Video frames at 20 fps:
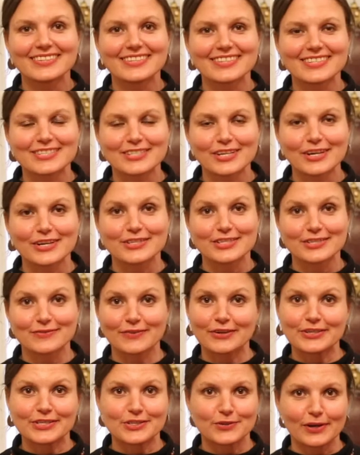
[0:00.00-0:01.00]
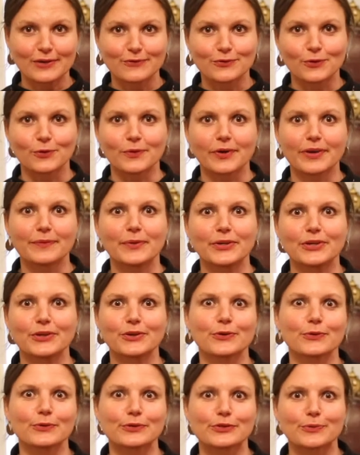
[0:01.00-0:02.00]
The search is very straightforward, but you
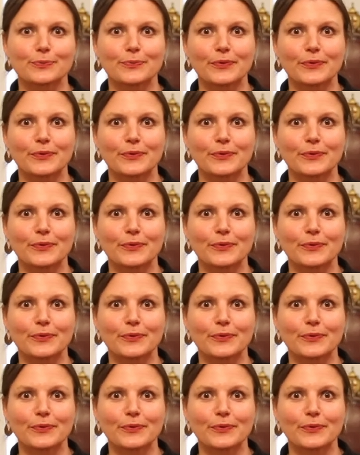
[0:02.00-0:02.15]
can also